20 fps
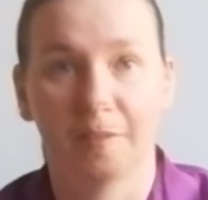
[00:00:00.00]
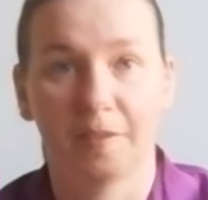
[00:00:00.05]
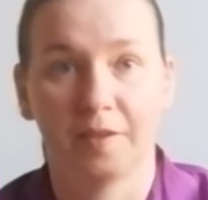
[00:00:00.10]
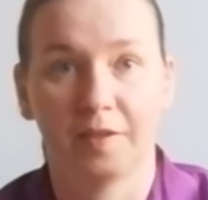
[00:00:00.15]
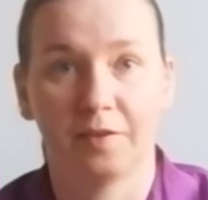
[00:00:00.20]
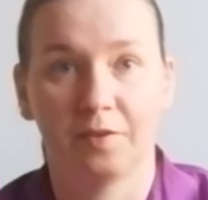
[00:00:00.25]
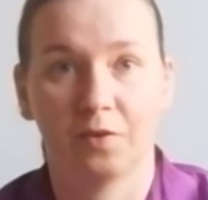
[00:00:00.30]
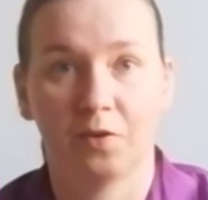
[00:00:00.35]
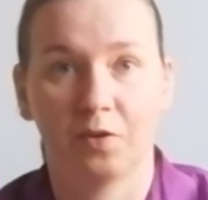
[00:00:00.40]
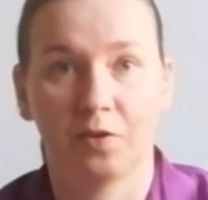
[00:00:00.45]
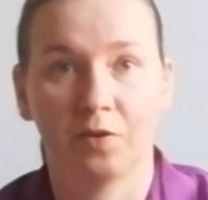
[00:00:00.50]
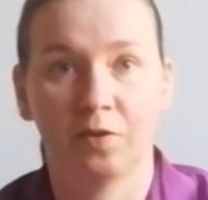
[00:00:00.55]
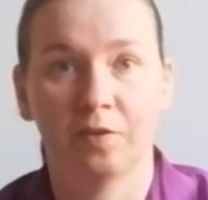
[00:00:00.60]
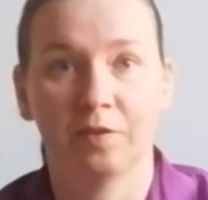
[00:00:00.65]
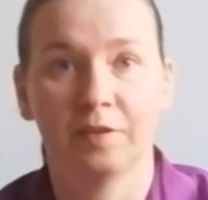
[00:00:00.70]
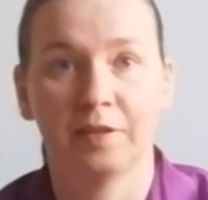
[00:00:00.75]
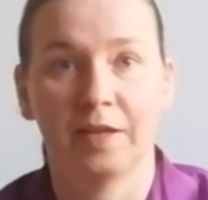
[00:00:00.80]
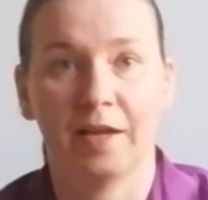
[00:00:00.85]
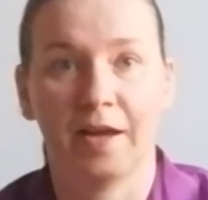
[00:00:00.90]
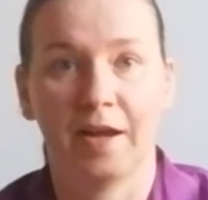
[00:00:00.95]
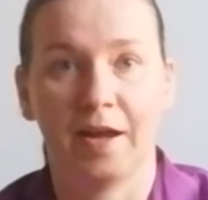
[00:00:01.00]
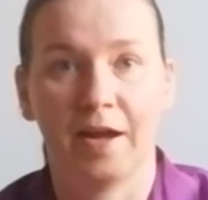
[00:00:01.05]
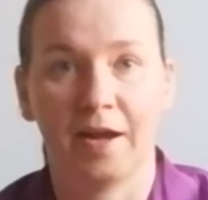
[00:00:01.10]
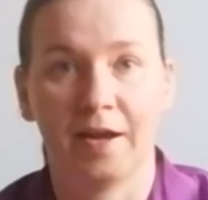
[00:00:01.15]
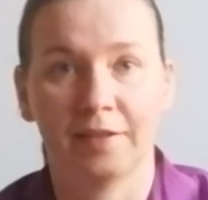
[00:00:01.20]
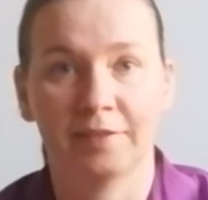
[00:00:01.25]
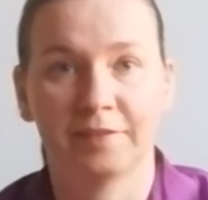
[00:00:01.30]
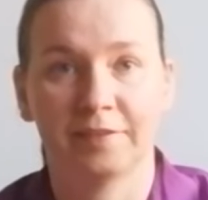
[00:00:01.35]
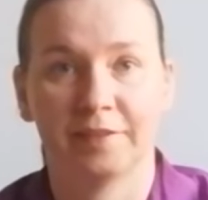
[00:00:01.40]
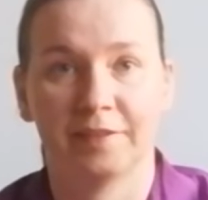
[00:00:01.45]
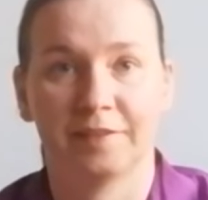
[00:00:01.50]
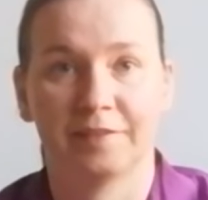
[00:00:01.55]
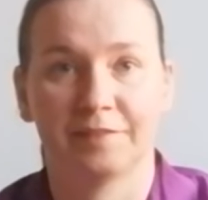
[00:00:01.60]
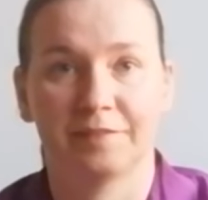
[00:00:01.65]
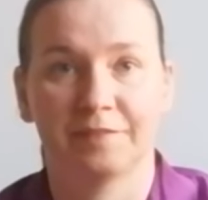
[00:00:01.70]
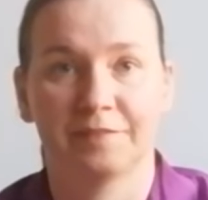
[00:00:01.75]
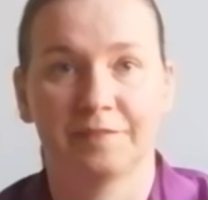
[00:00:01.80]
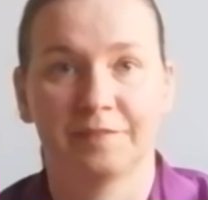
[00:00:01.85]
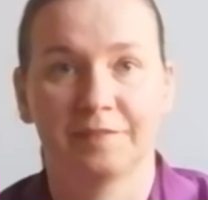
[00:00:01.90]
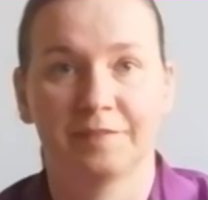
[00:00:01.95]
And all other
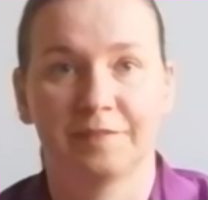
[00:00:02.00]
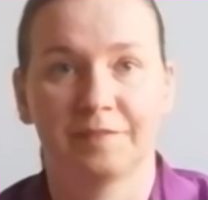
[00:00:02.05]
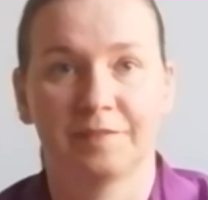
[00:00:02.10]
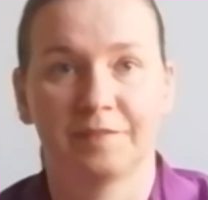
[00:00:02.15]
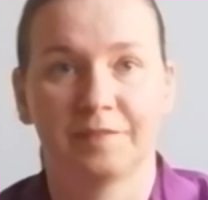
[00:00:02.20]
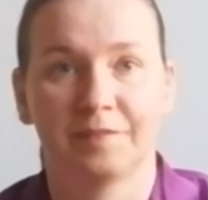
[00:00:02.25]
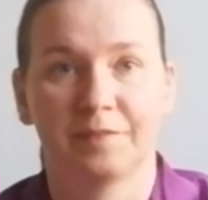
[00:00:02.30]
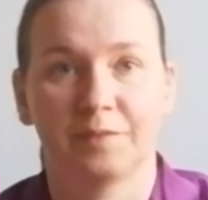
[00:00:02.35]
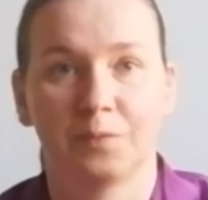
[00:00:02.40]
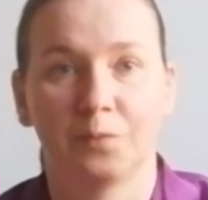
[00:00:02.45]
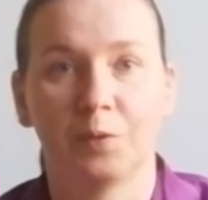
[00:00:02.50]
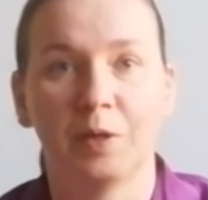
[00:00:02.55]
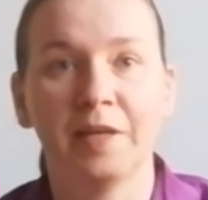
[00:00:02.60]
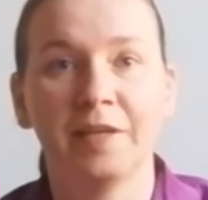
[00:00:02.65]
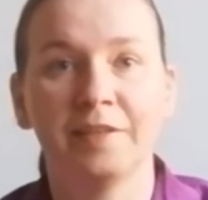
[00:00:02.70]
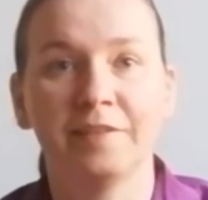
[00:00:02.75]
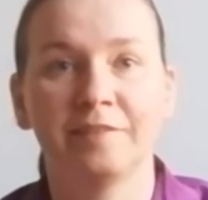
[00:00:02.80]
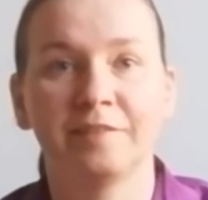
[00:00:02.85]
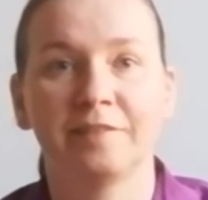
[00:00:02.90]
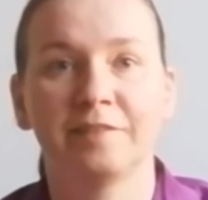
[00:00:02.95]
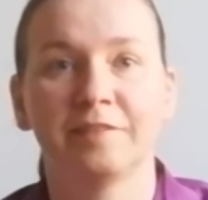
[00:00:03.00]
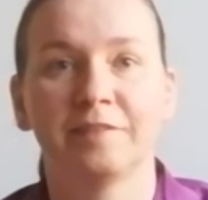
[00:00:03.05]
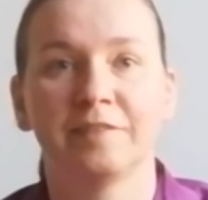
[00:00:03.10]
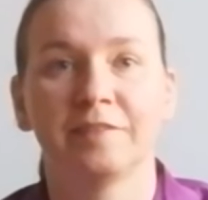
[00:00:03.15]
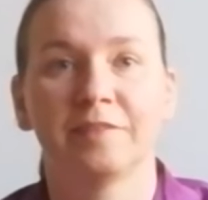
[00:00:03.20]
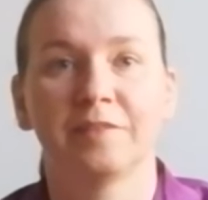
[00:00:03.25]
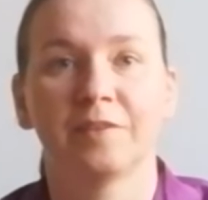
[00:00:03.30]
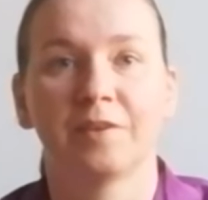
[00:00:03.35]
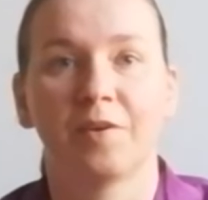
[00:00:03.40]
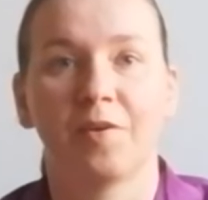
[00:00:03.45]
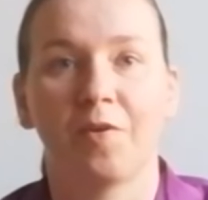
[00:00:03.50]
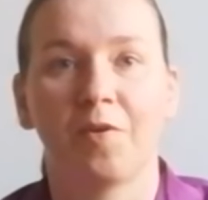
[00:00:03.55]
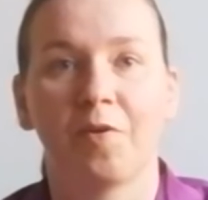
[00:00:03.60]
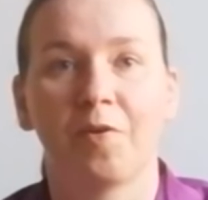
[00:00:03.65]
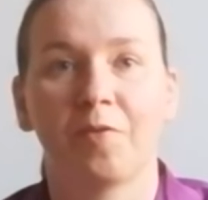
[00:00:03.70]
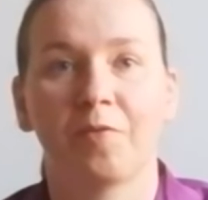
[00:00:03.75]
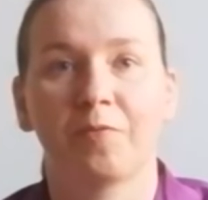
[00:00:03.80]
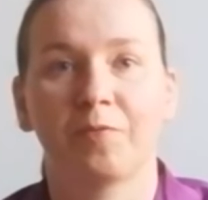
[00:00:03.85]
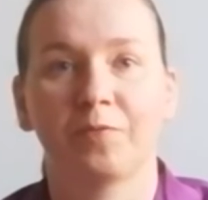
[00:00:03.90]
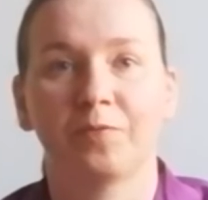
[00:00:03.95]
ways
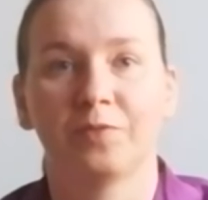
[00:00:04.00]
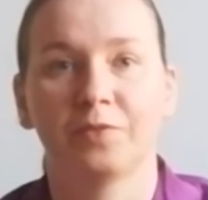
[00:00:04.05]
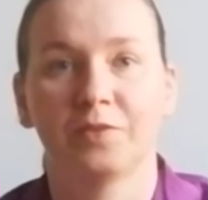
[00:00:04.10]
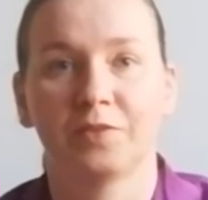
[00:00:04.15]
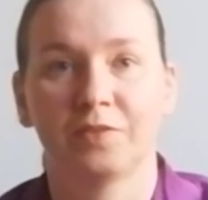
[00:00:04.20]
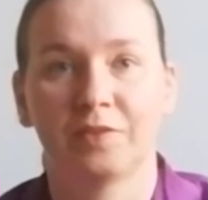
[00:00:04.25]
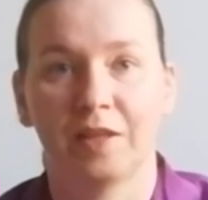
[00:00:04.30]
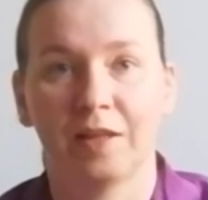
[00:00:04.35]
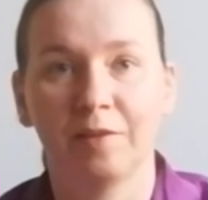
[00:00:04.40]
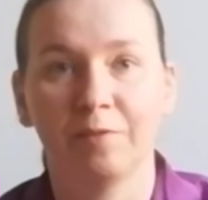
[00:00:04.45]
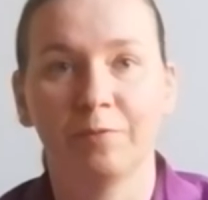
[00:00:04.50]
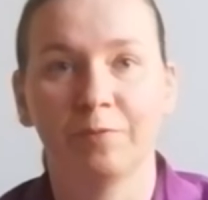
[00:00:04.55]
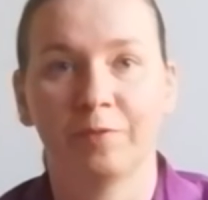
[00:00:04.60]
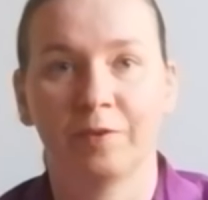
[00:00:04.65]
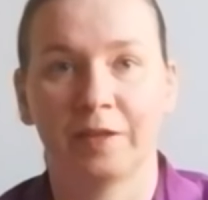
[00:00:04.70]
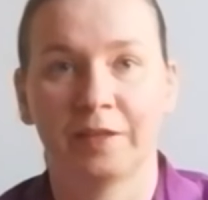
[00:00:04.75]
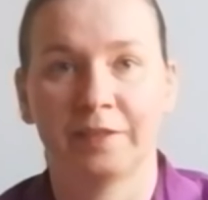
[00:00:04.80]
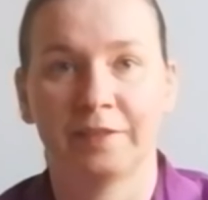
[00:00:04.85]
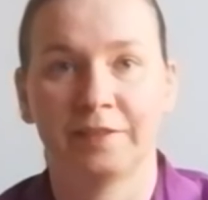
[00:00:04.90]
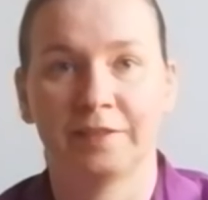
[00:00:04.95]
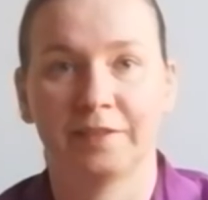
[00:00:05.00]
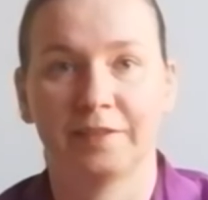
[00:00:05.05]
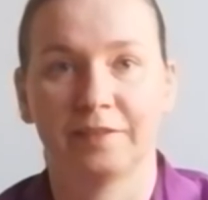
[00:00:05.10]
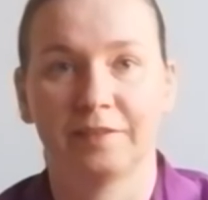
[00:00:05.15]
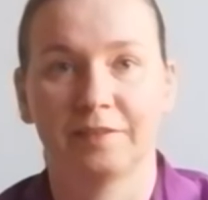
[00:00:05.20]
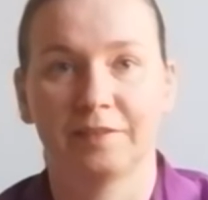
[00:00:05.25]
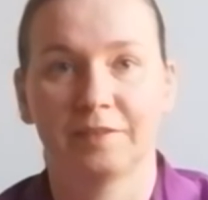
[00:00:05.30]
of self-finding